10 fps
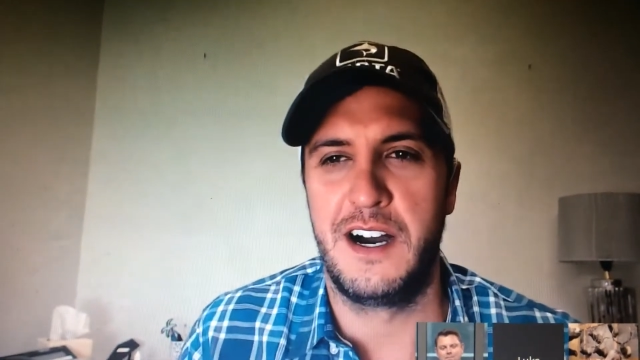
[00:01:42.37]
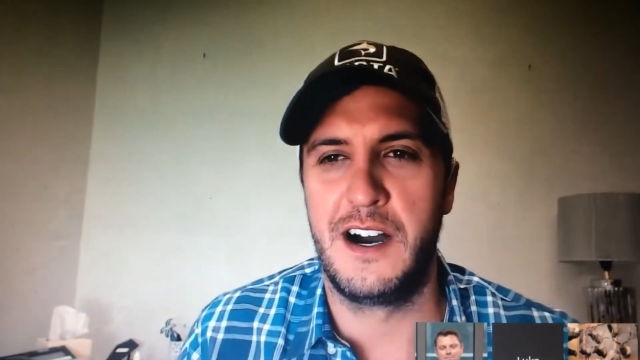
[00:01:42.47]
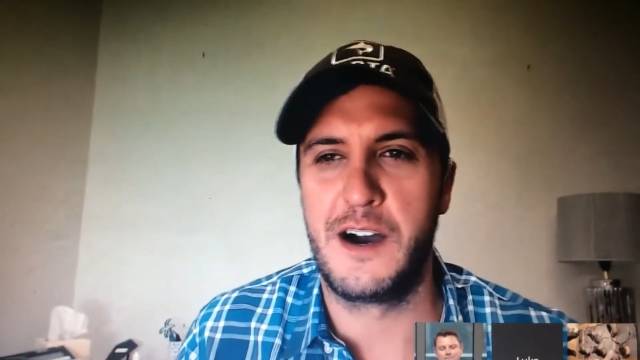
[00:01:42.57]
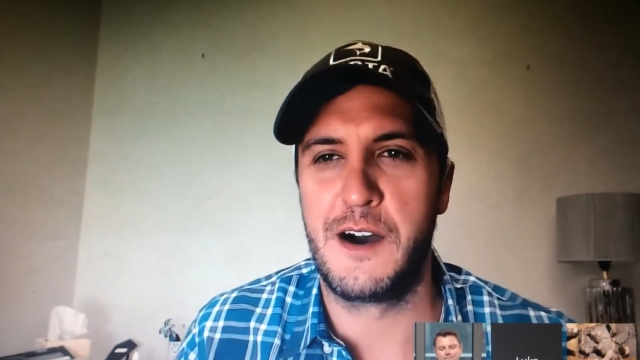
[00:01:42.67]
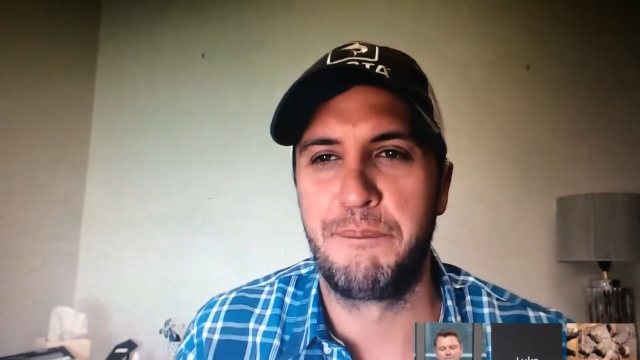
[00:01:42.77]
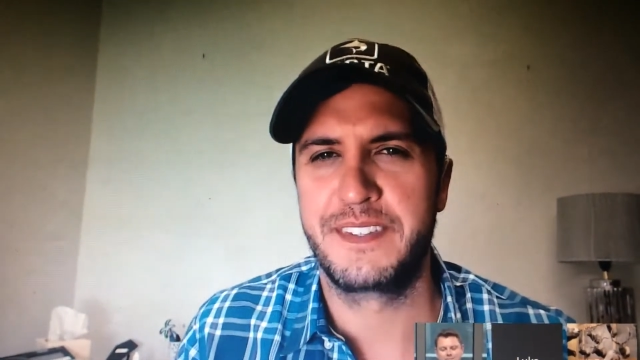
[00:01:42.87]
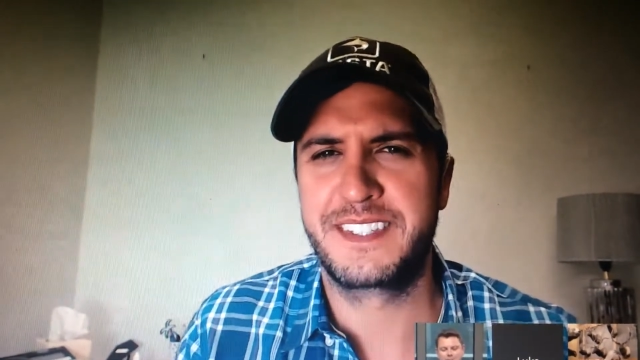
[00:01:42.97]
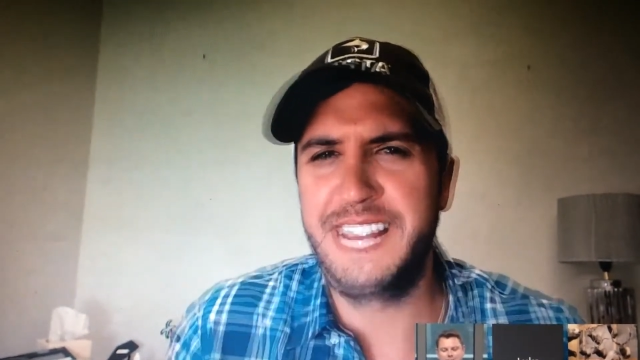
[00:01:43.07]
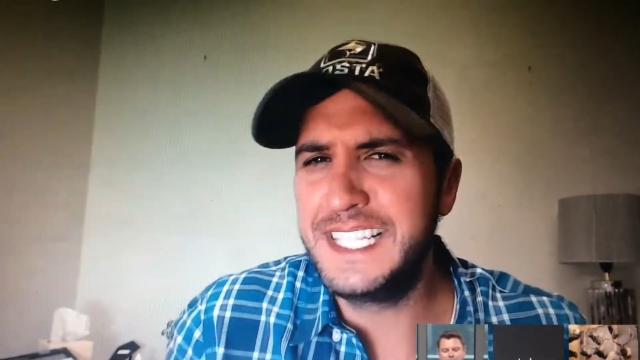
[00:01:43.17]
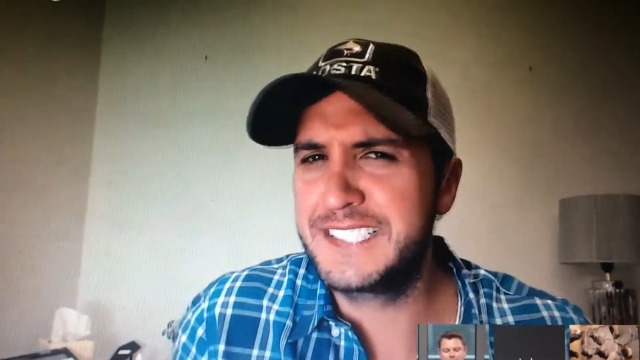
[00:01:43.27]
um,
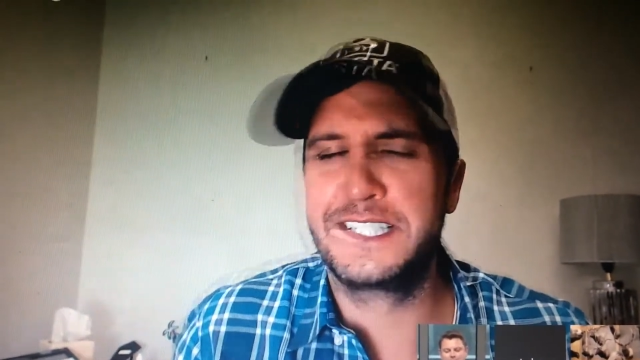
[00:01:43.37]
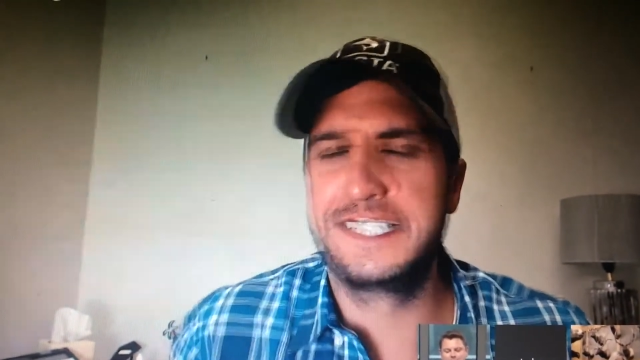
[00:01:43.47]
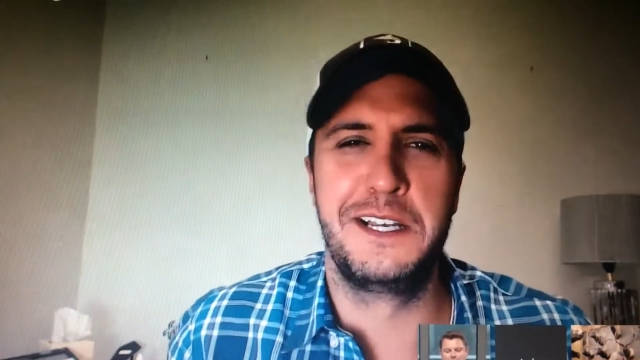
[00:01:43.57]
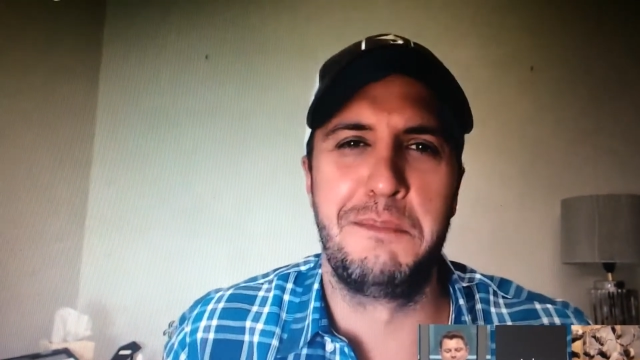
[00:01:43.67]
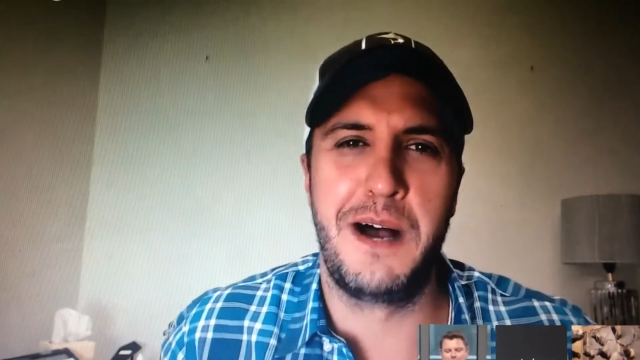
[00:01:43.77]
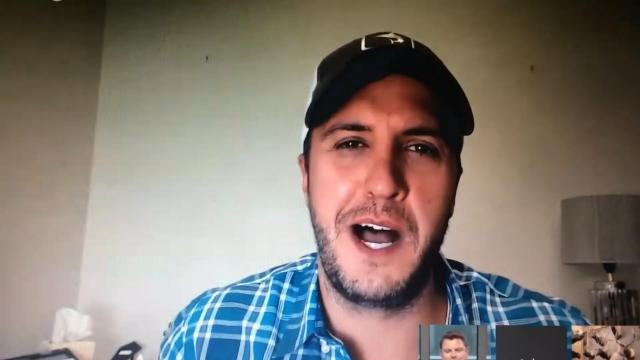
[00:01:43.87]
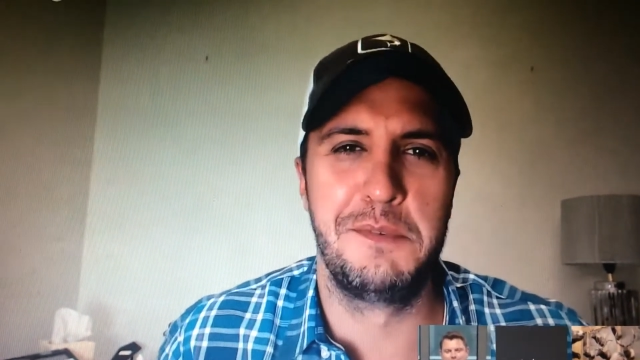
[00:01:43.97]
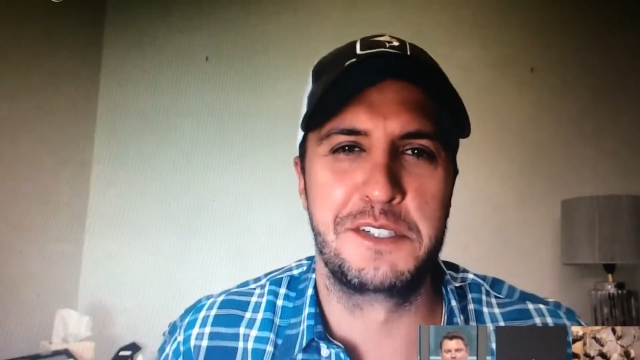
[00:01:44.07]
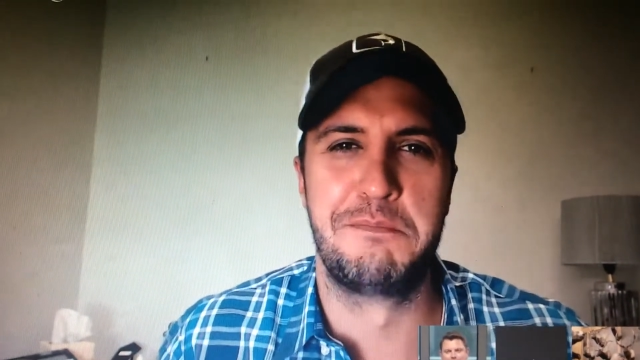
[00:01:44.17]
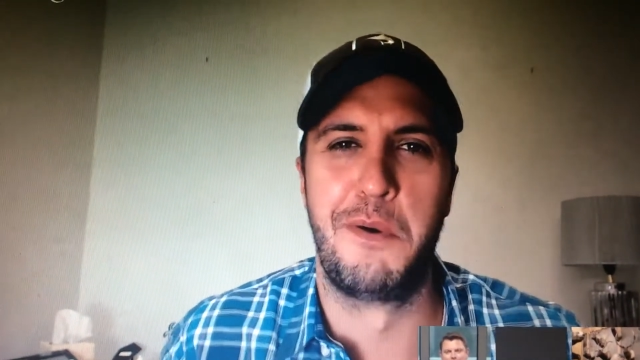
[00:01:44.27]
tate's still a mama's